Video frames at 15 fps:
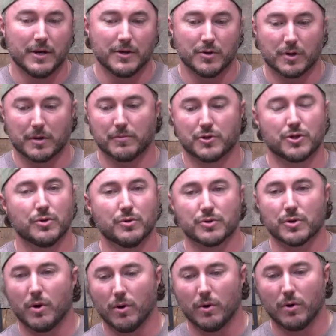You can choose
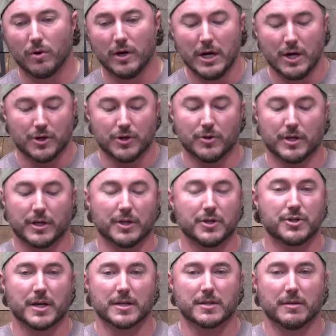a hole, you can
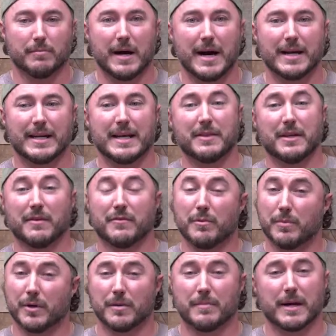adjust the body, and then if you
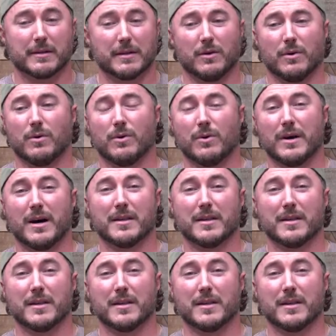put it back in that hole,